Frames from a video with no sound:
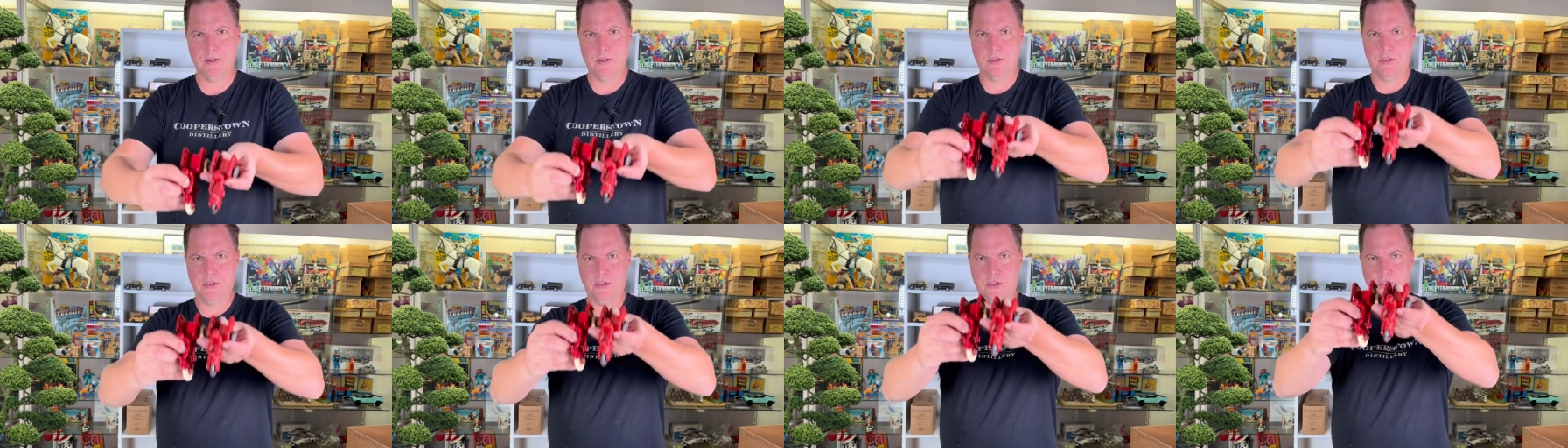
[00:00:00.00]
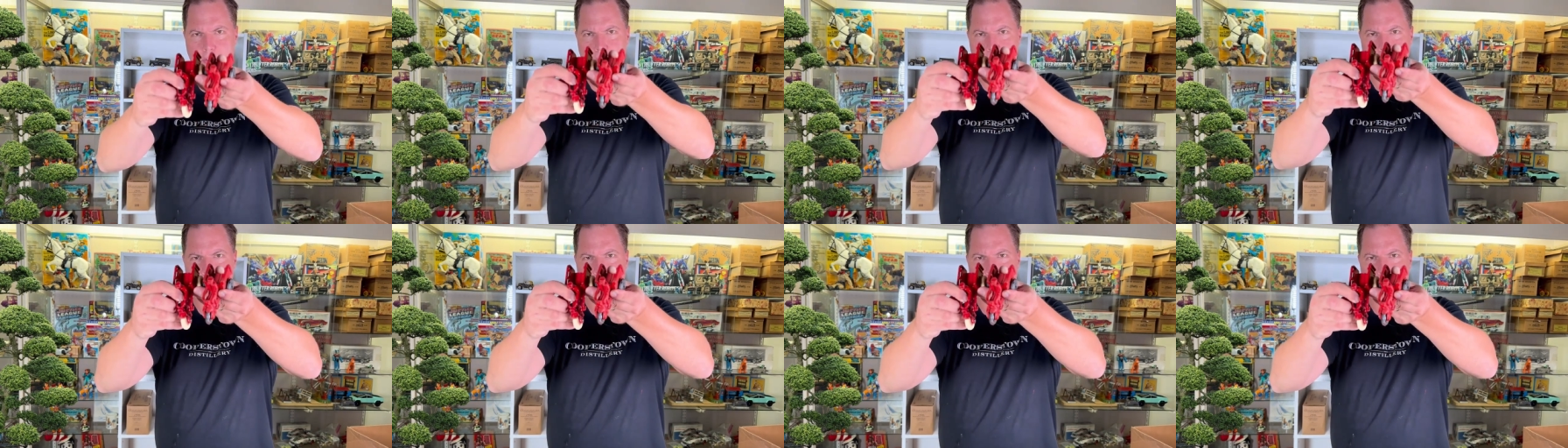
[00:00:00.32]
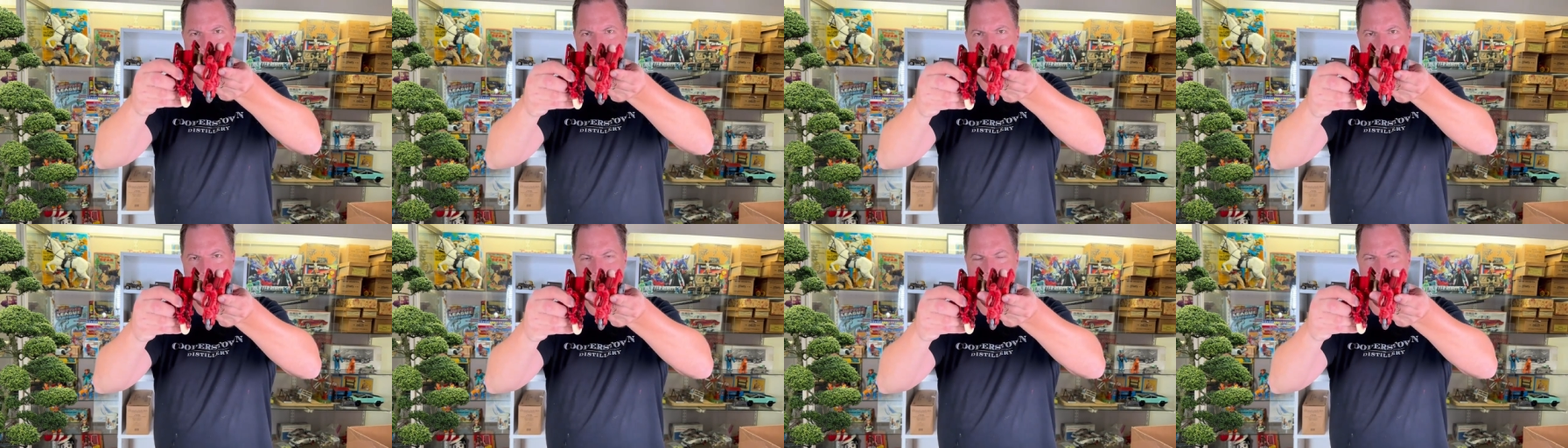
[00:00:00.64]

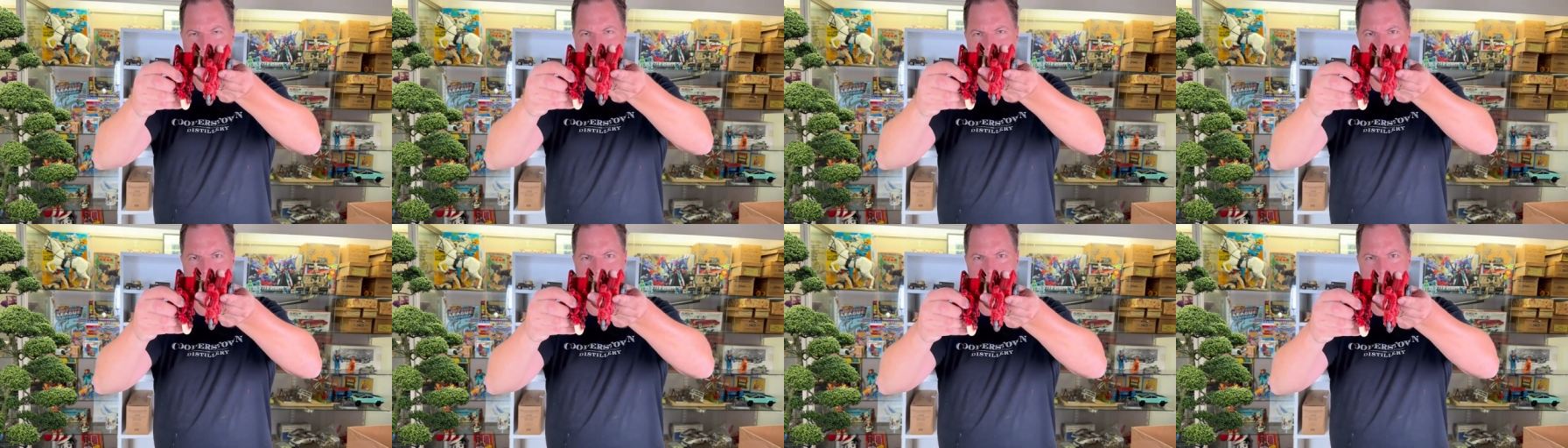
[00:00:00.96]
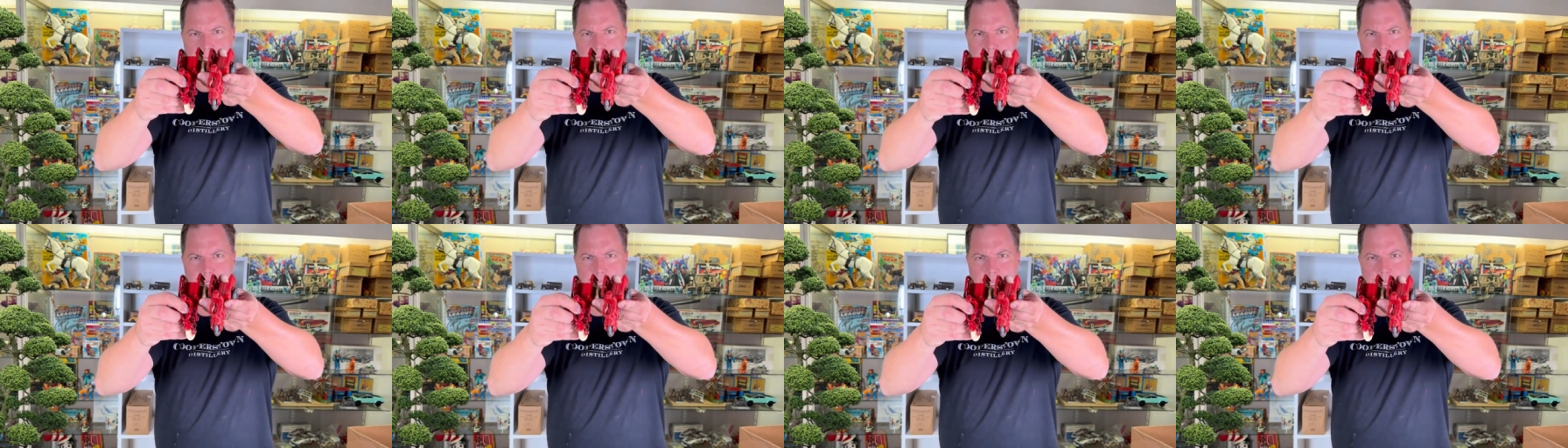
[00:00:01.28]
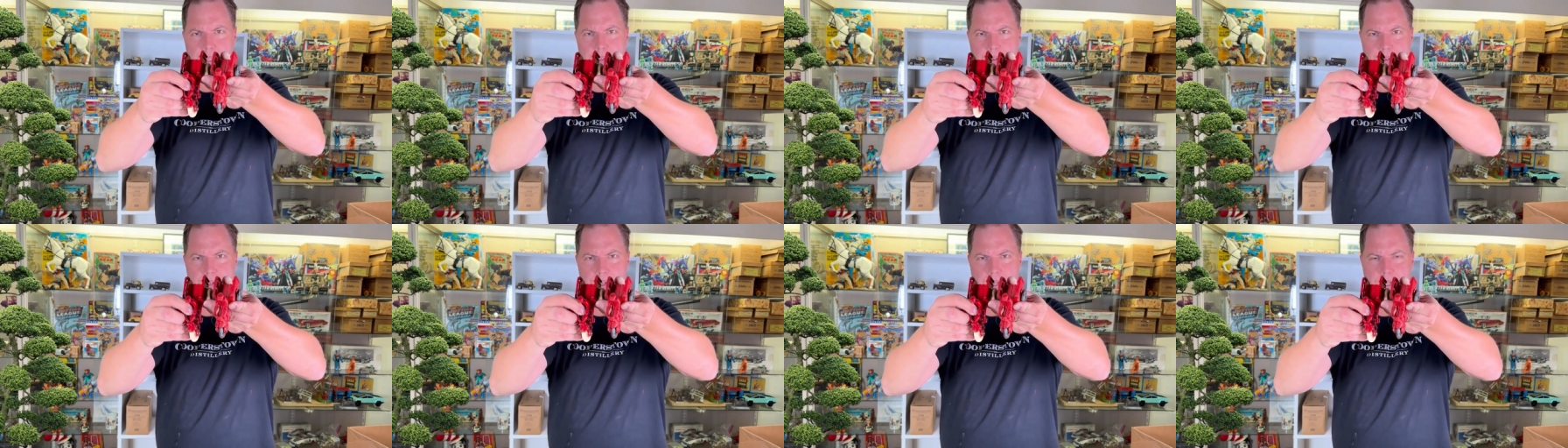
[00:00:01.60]
shrink
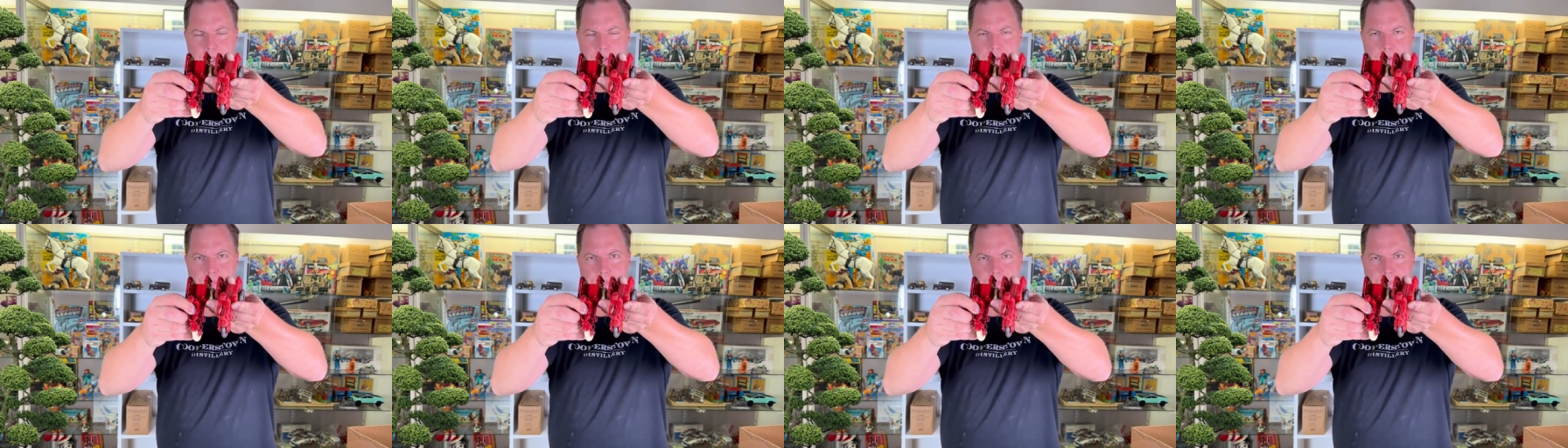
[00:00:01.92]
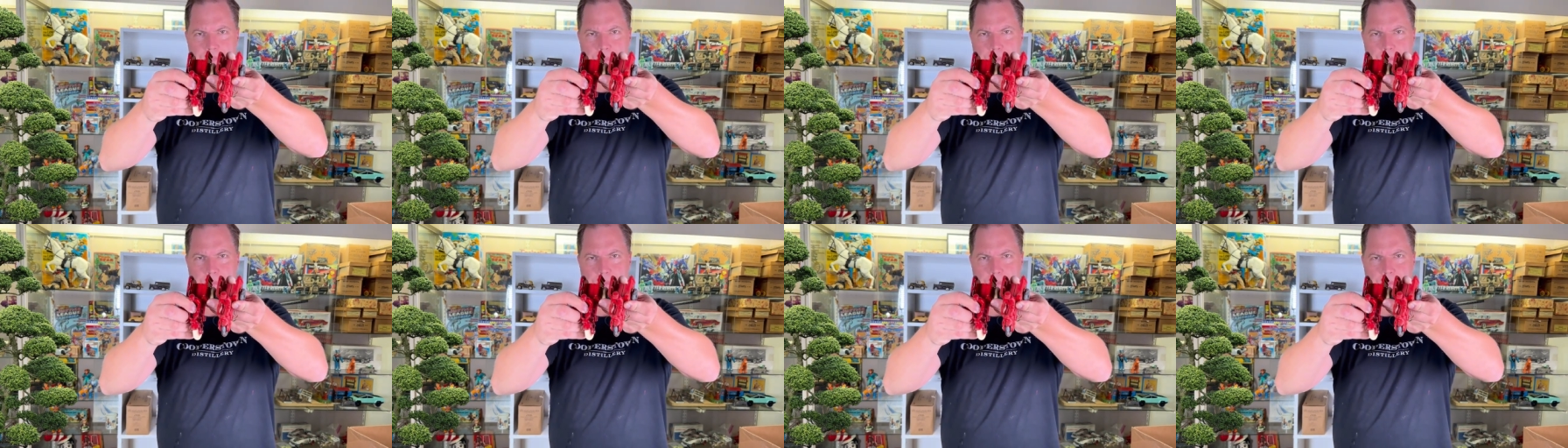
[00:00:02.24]
compensation